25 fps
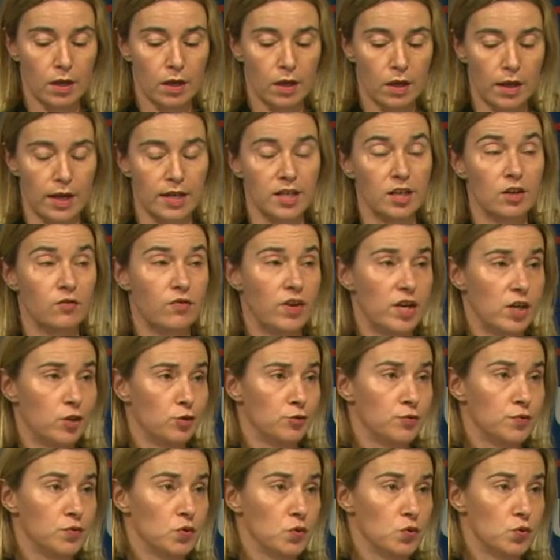and in a very
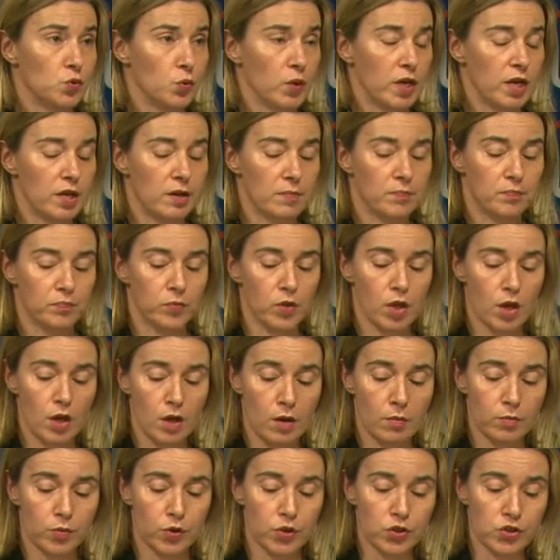confused way.
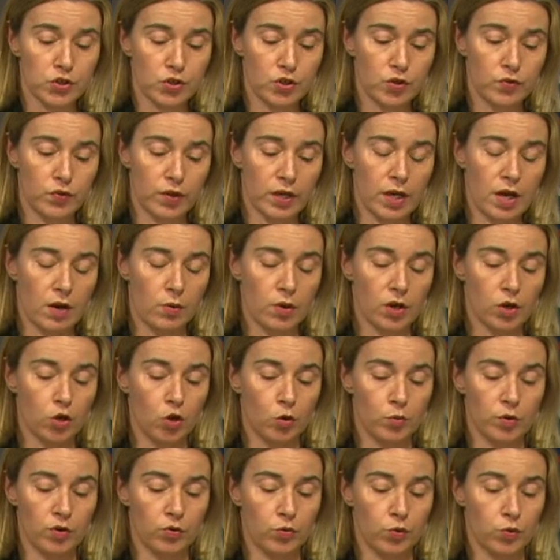Preserving our
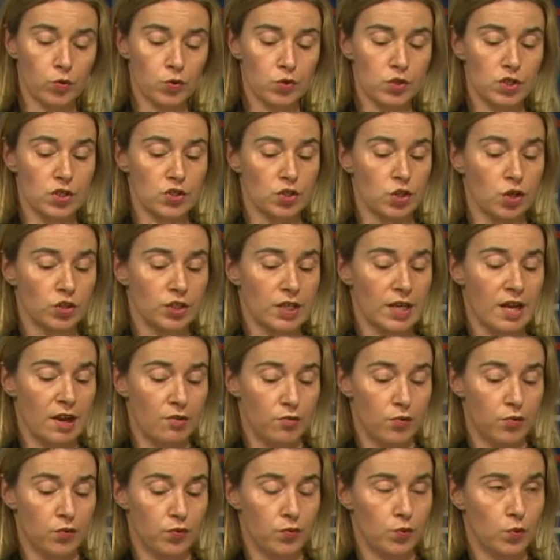global rules is not
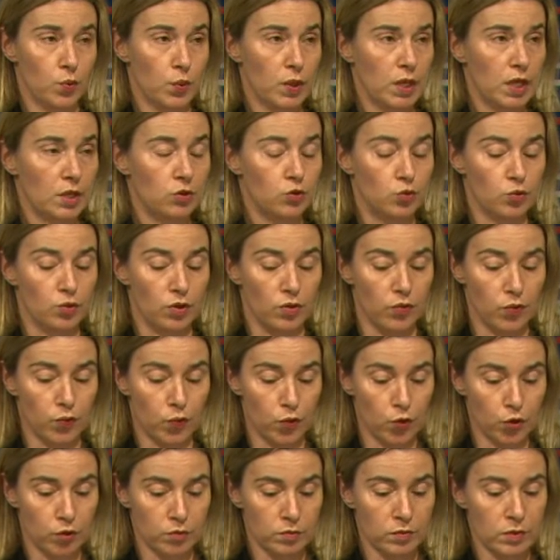enough. We need to
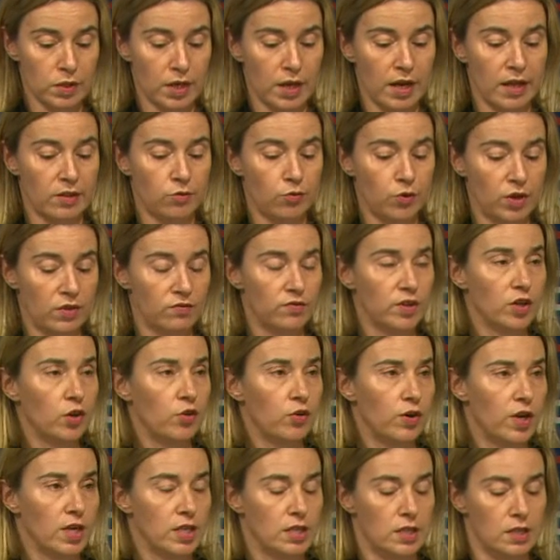reform and
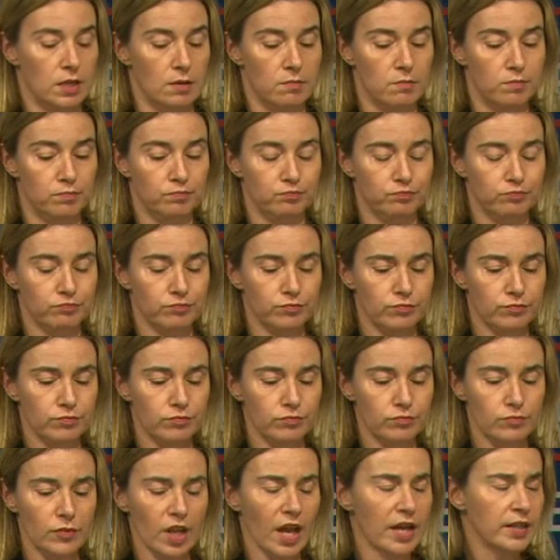reinvigorate them.
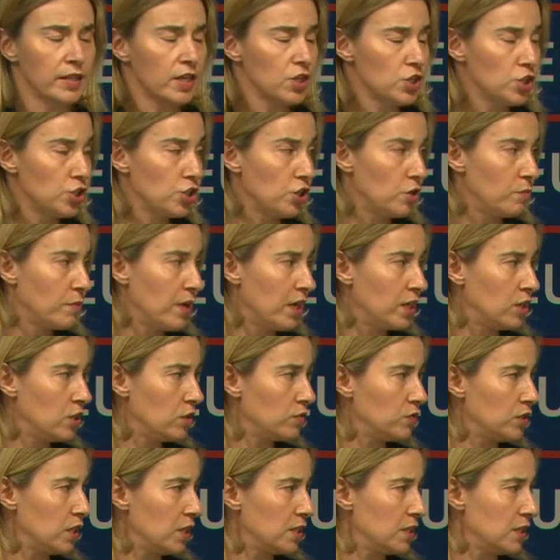And I share many of
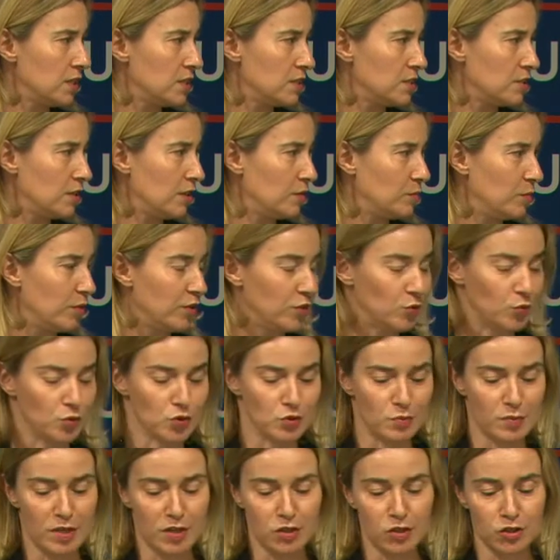the ideas that Bert was
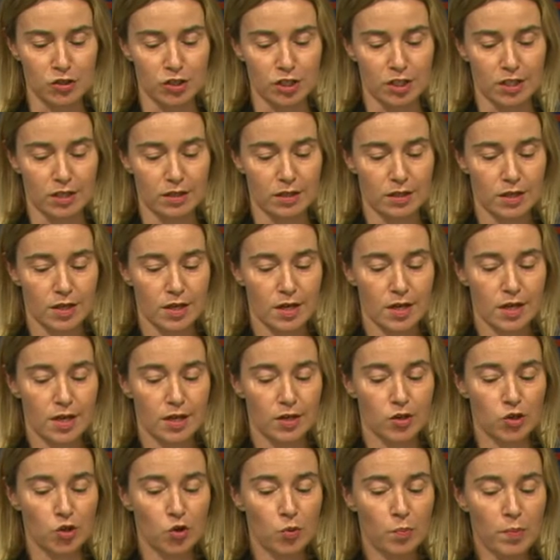mentioning.
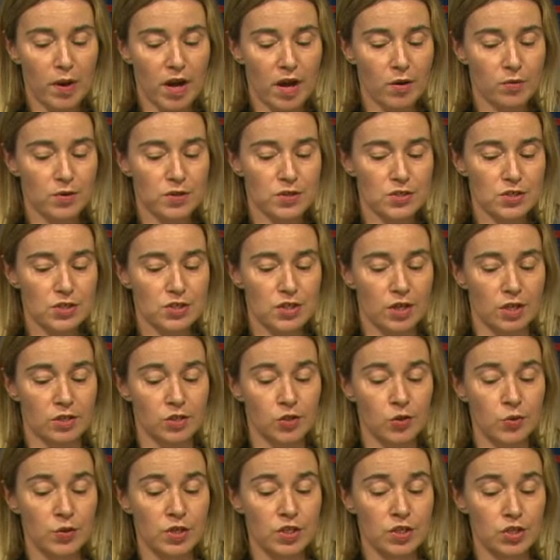New powers and
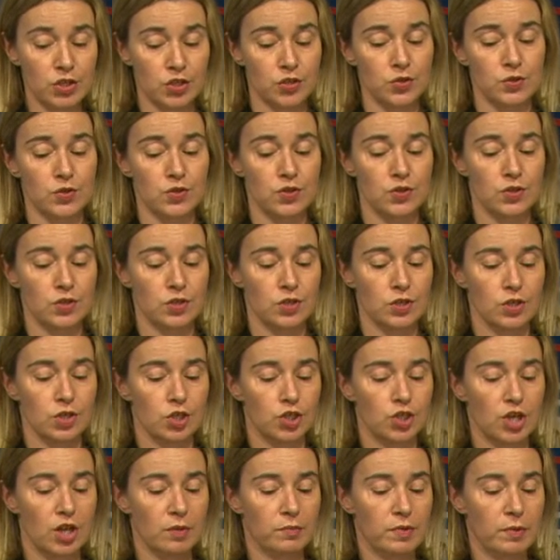new issues
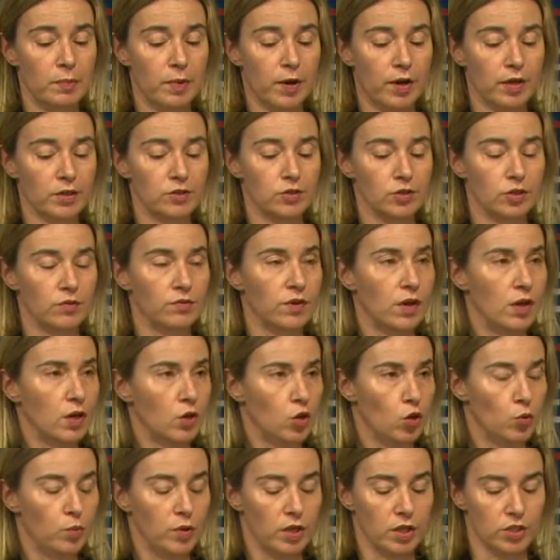shall be part of our
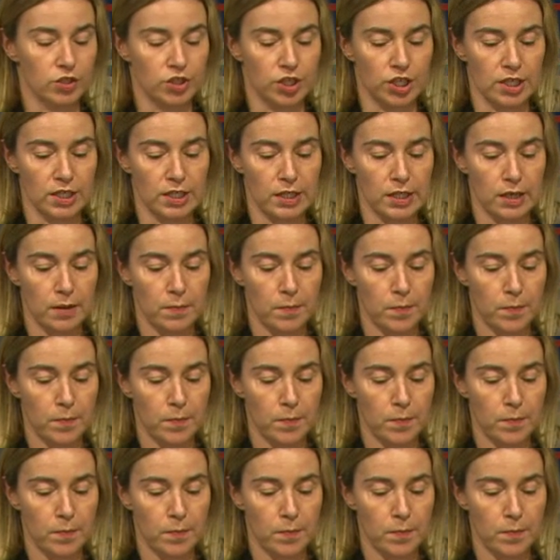global agenda.